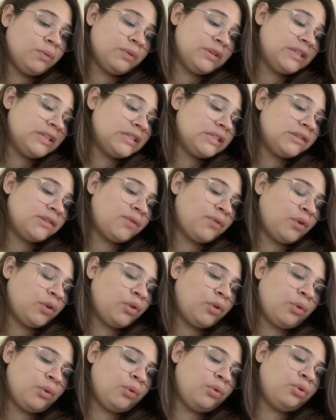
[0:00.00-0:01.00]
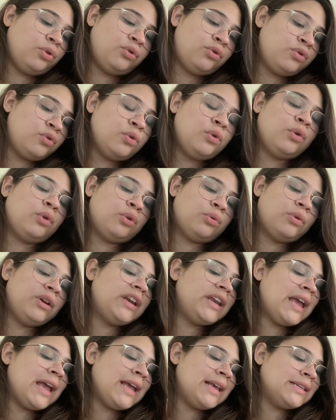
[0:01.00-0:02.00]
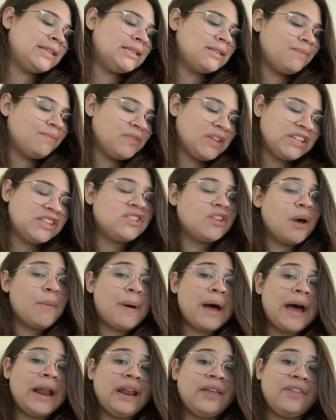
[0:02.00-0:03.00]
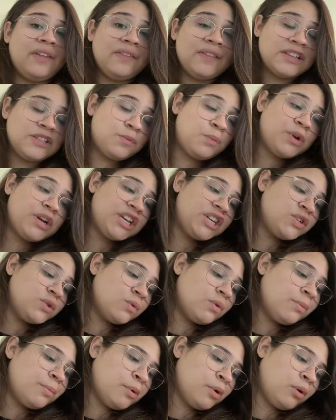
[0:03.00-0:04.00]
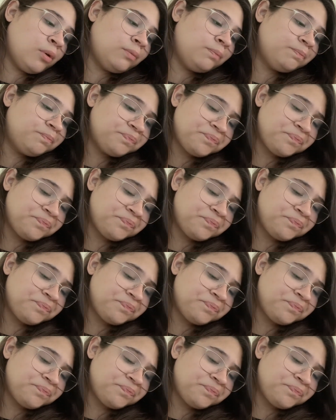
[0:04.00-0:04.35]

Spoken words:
resistance for 2 to 3 days. That's not bad. I think that's pretty doable.